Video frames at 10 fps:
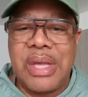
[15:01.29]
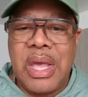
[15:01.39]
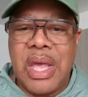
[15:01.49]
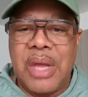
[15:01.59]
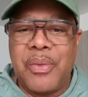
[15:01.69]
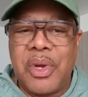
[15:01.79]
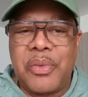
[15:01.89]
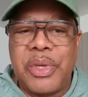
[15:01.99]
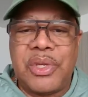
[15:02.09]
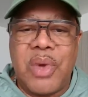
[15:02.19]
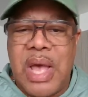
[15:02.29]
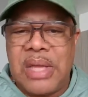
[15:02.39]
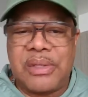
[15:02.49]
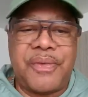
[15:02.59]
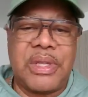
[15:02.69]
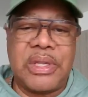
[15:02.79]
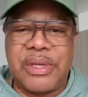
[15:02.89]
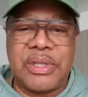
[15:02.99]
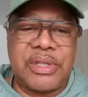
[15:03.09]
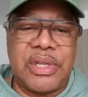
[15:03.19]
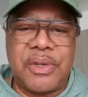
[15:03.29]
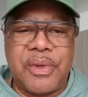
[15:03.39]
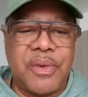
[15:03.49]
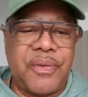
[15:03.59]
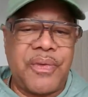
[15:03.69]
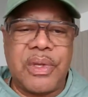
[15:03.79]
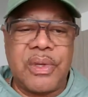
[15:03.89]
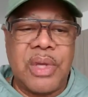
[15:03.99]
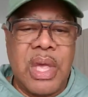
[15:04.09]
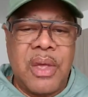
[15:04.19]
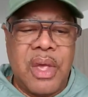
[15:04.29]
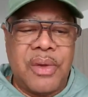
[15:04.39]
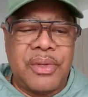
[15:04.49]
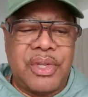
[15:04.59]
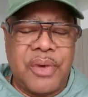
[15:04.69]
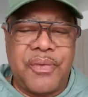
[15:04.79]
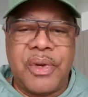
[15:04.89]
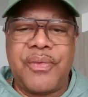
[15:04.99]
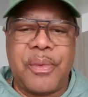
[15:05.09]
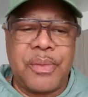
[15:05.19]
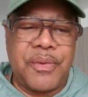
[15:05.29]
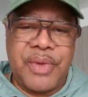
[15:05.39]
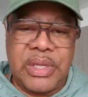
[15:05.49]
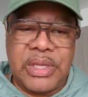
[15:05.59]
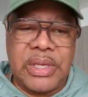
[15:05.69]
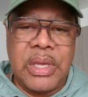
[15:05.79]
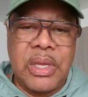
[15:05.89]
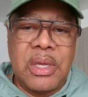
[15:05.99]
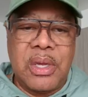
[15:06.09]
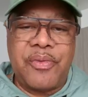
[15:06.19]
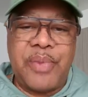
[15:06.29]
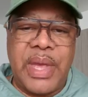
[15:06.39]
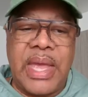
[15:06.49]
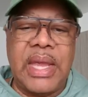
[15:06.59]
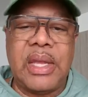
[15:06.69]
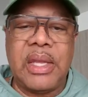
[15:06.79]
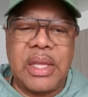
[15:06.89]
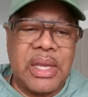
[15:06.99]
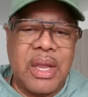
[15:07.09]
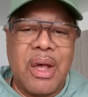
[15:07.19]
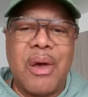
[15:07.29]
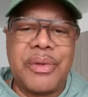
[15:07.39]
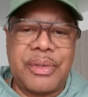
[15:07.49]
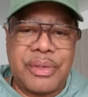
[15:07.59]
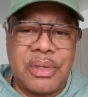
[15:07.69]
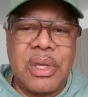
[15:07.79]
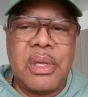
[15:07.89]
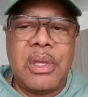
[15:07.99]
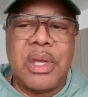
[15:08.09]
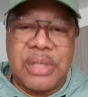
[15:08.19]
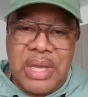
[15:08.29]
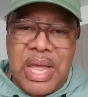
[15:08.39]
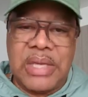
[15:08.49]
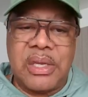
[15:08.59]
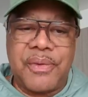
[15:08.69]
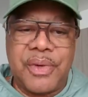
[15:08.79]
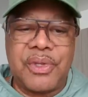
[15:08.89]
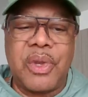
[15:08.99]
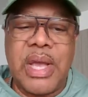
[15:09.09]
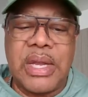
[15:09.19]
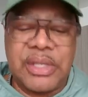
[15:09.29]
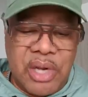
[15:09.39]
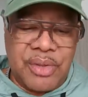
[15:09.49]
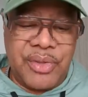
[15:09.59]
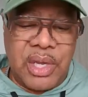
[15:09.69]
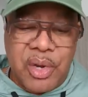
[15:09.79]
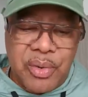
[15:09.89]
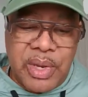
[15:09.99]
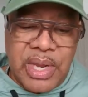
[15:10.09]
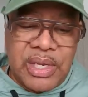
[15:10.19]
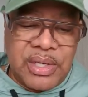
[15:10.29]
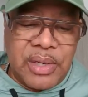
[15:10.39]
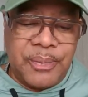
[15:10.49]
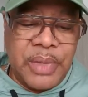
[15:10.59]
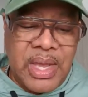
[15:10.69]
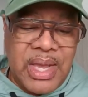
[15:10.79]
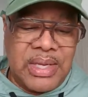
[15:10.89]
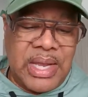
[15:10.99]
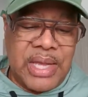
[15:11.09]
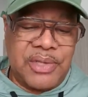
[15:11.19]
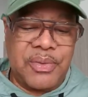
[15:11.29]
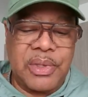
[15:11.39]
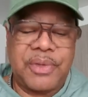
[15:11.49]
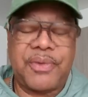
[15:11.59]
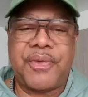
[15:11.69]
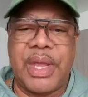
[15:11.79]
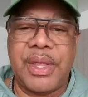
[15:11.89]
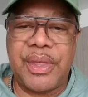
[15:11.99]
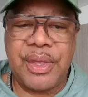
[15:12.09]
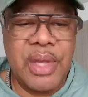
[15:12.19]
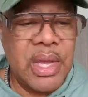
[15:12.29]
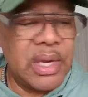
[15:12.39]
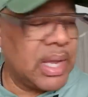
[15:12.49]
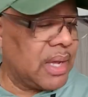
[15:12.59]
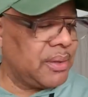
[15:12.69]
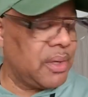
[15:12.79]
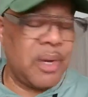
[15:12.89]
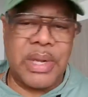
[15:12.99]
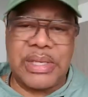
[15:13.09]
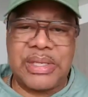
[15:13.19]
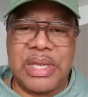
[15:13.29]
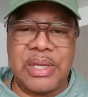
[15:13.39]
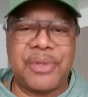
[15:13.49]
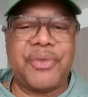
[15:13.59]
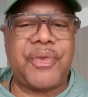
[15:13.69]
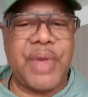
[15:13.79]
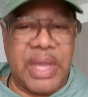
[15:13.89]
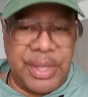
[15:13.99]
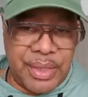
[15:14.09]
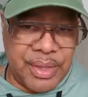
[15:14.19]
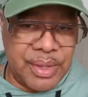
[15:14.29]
And what do we do? How's the feeling of success feel different from the feeling of pain and loss? It's a lot different. So you got to start thinking creative. And the last one is faith. Now you hear what I said is faith.